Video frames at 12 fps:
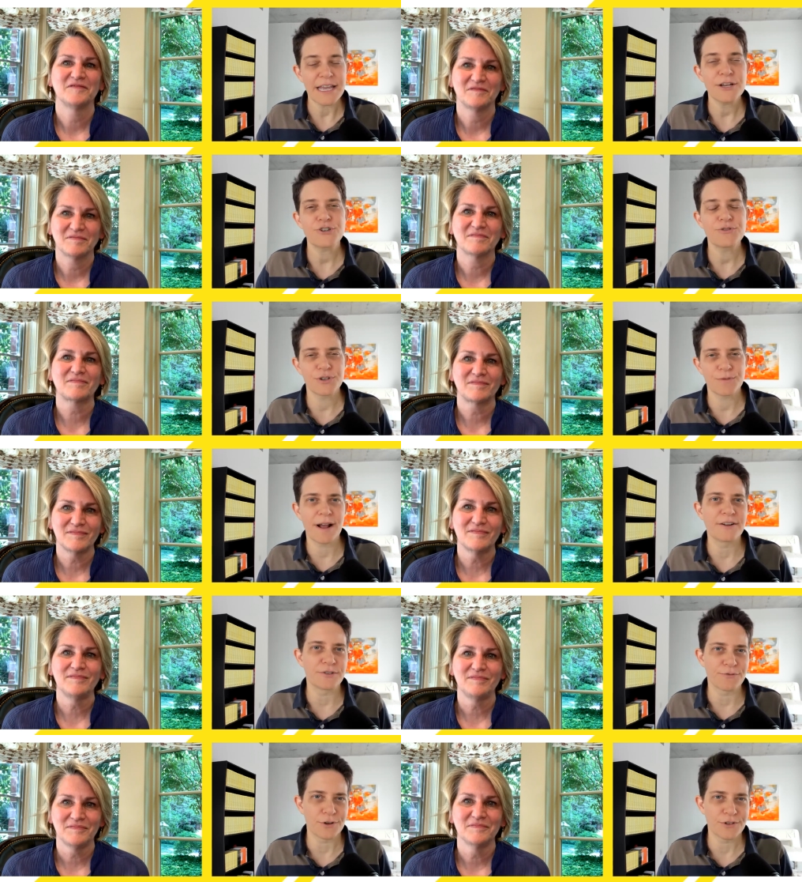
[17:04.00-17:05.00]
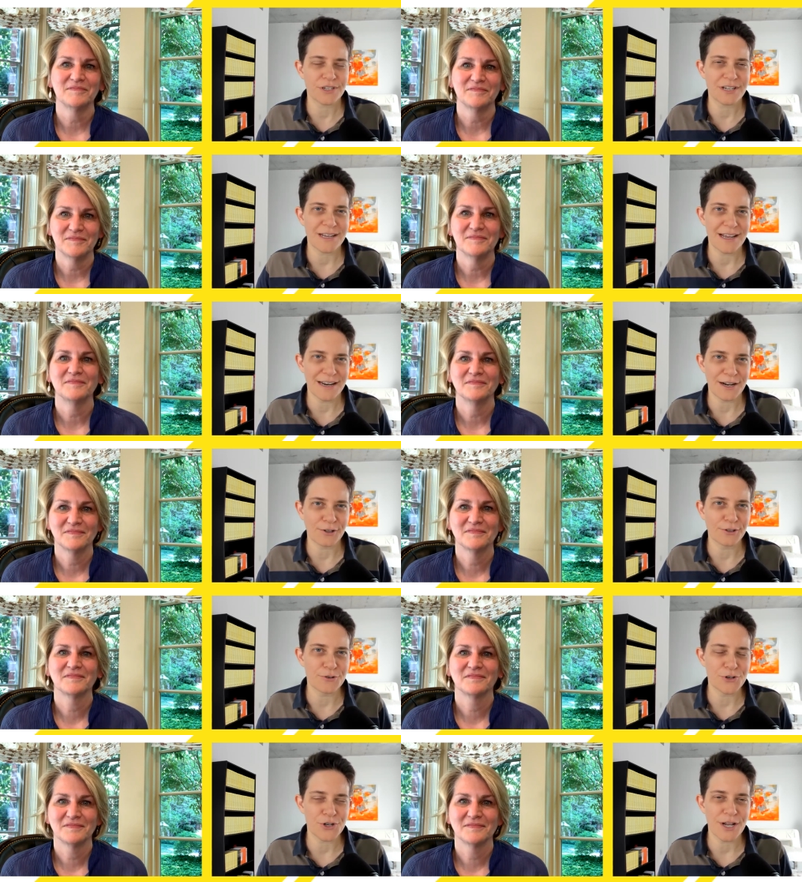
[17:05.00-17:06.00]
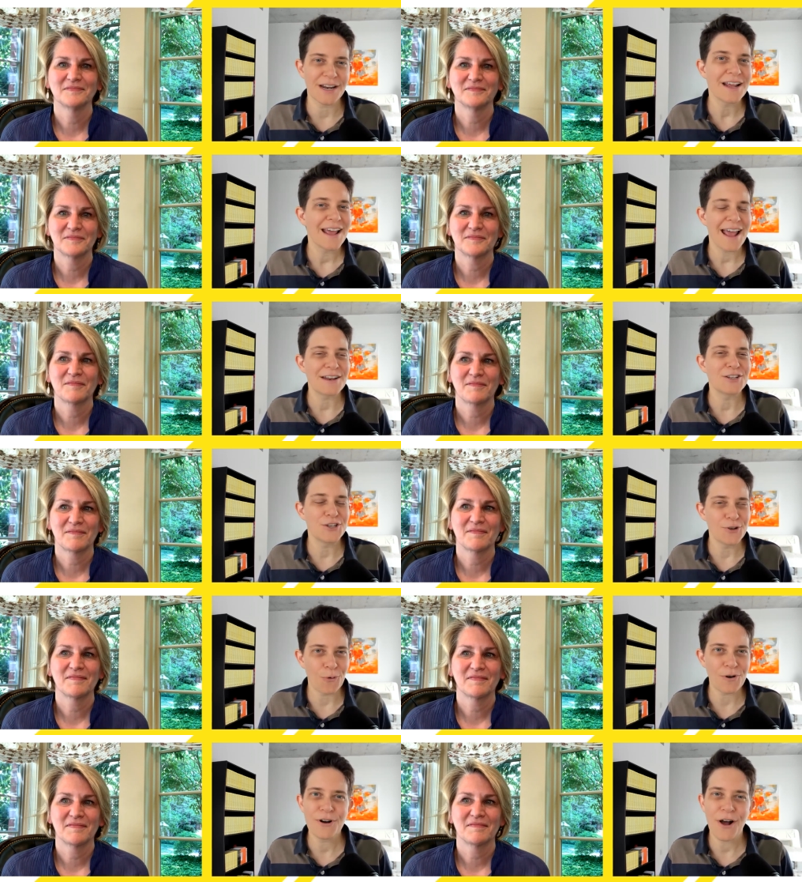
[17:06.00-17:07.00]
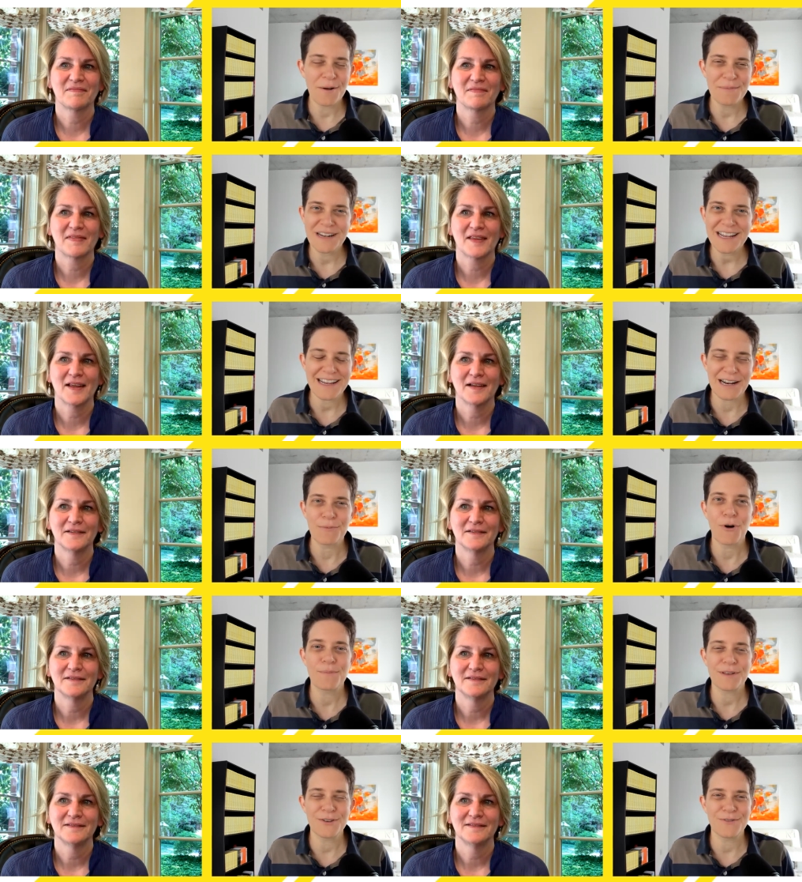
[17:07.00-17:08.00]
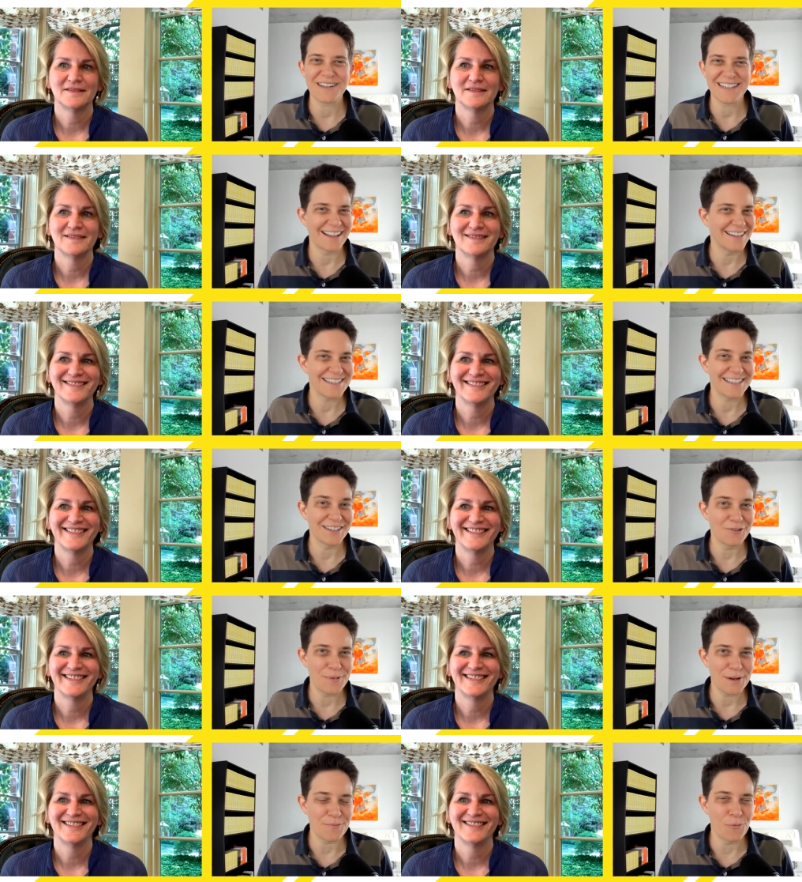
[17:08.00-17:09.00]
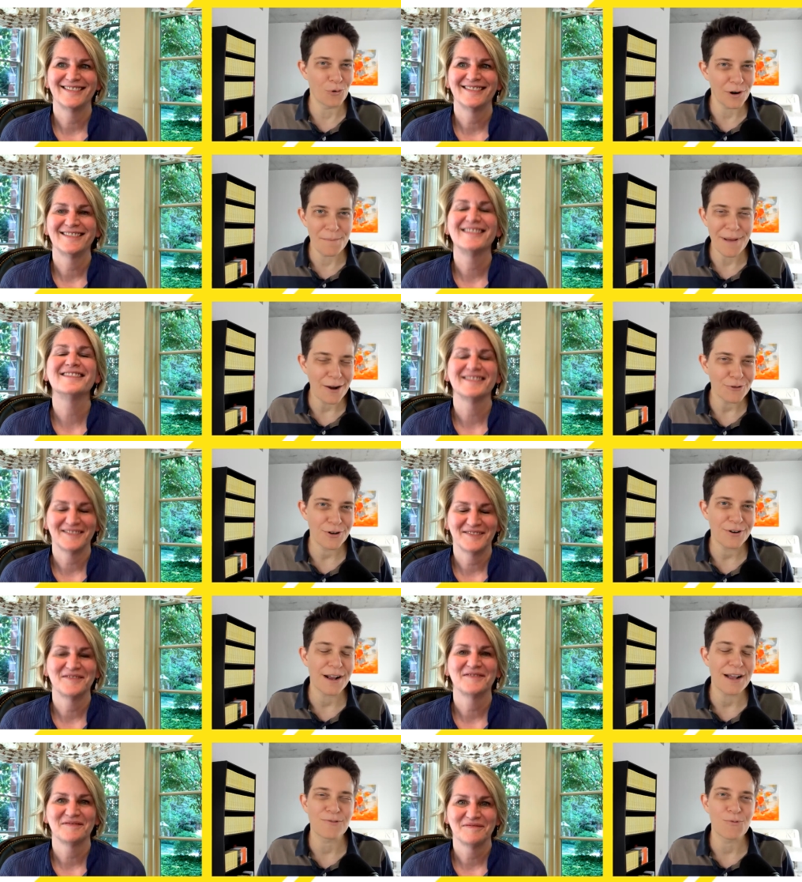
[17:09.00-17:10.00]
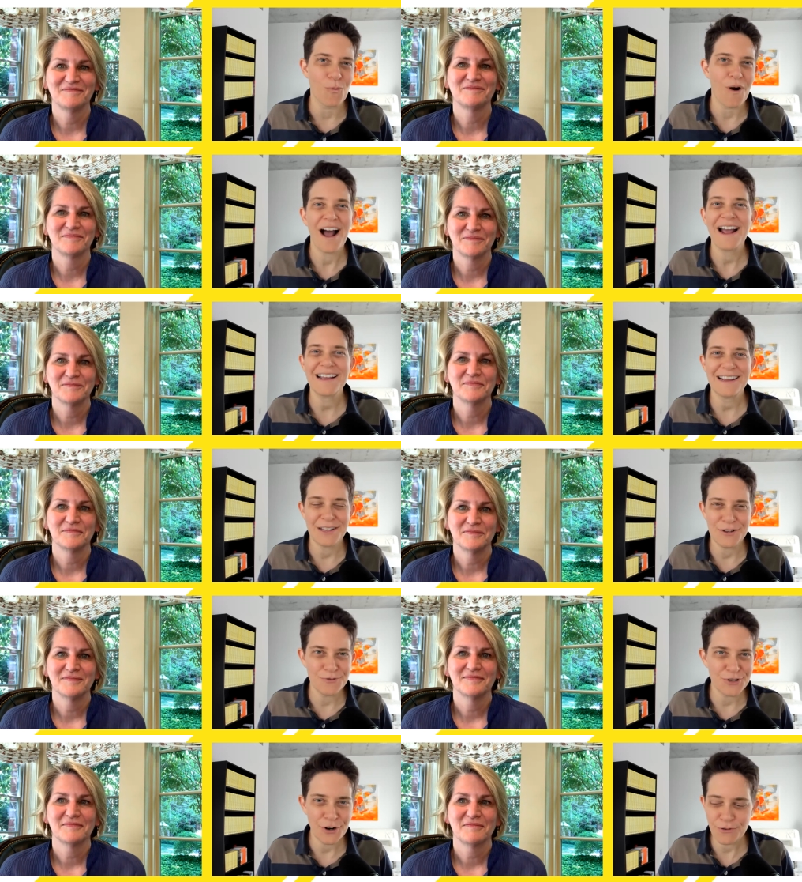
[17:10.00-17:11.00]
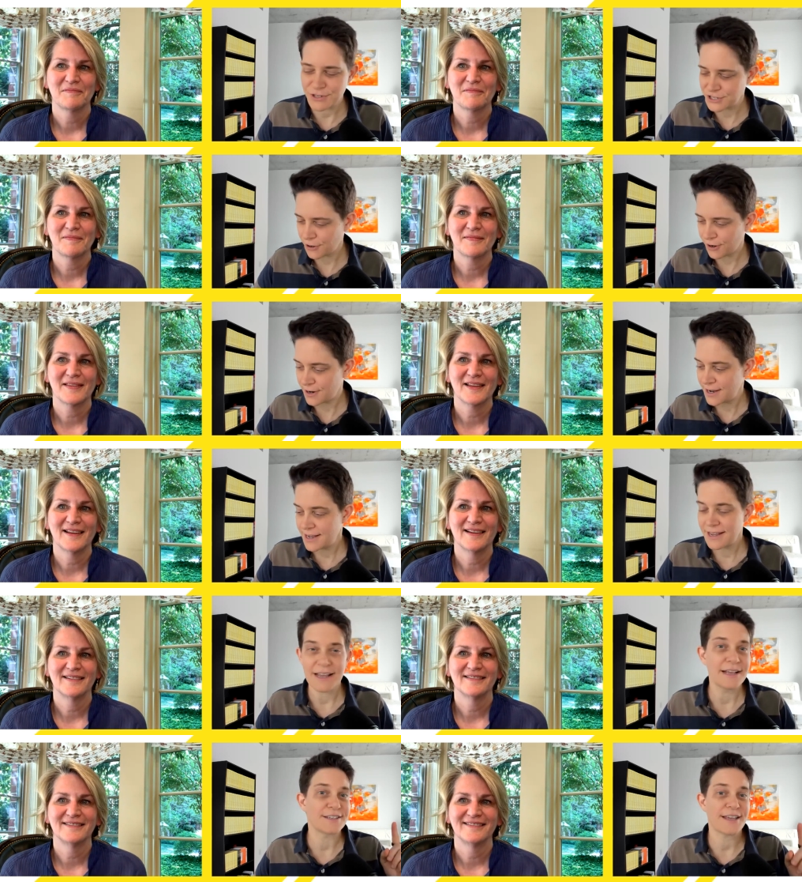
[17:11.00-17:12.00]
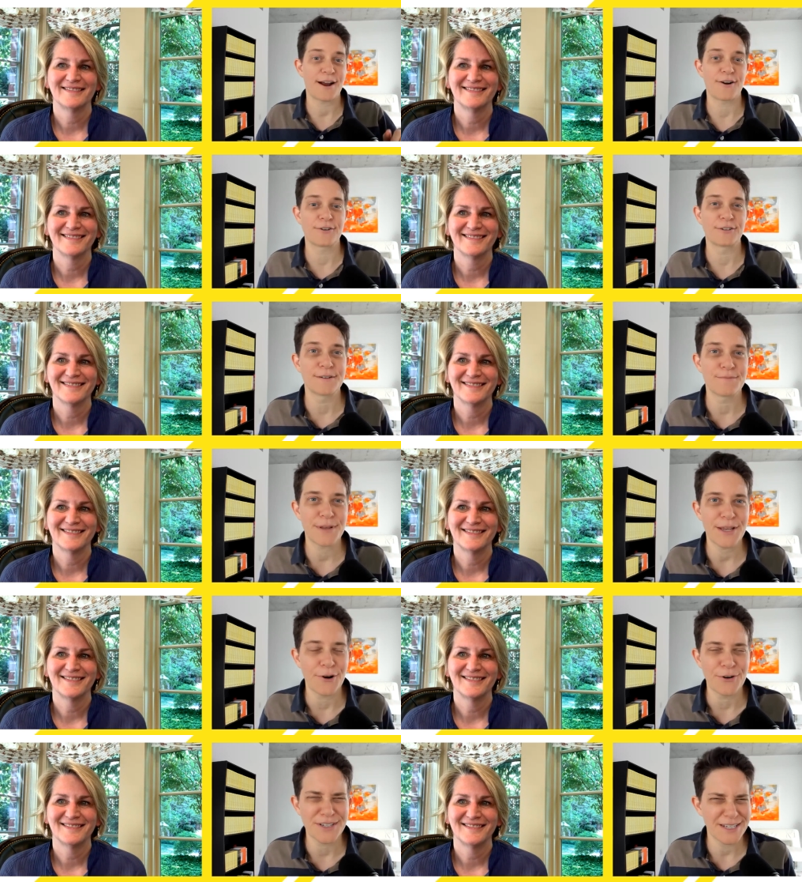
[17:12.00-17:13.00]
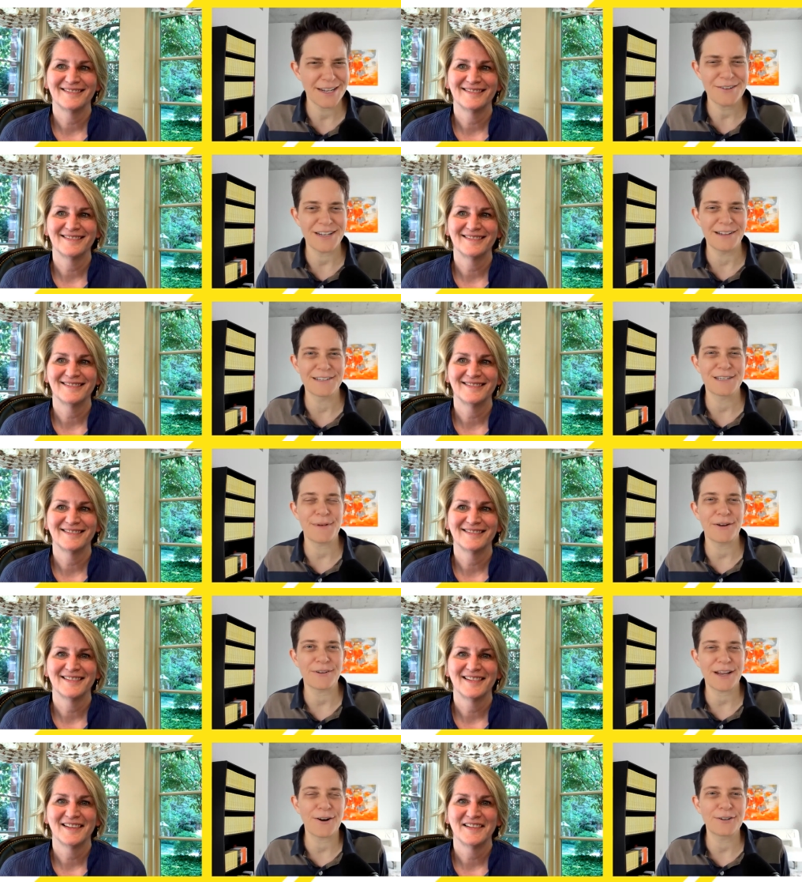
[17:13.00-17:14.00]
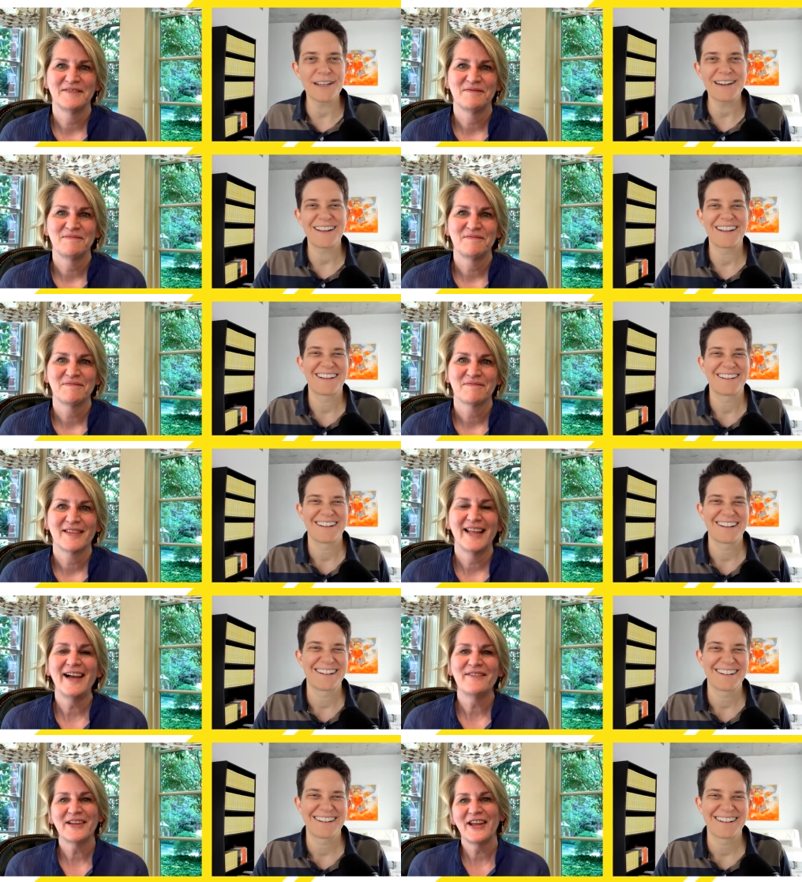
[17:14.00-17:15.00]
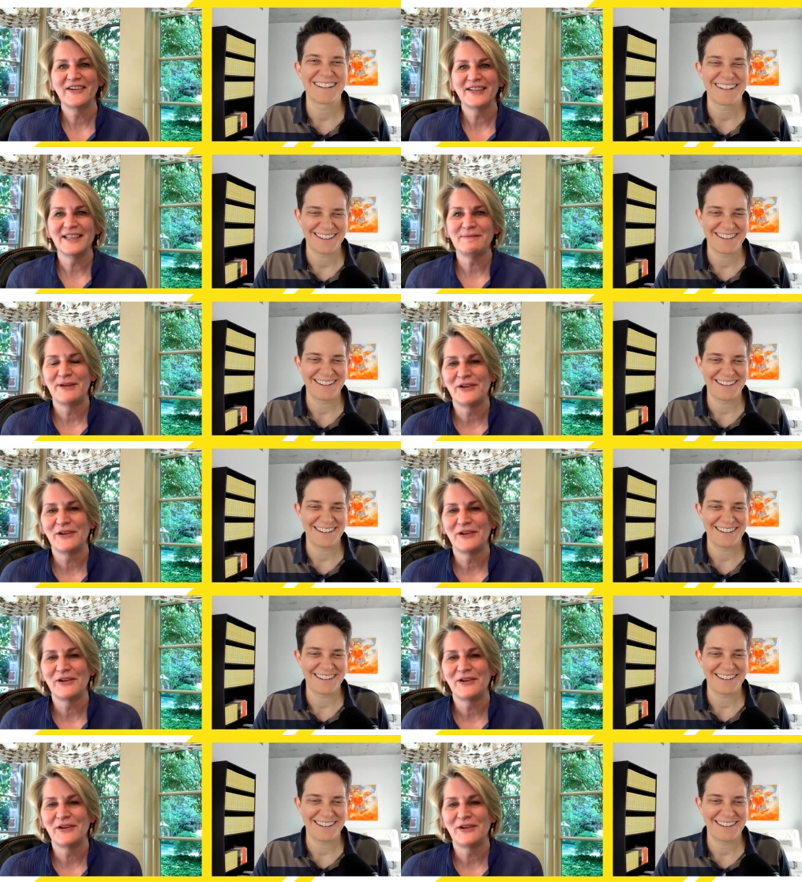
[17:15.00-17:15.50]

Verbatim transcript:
Speaker 1: issues around diversity and inclusion. And your nominee, and I'm hoping you can tell us a little bit more about her and why you chose her, is Carolyn Pierce. Can you tell us about Carolyn? Yeah,
Speaker 2: Carolyn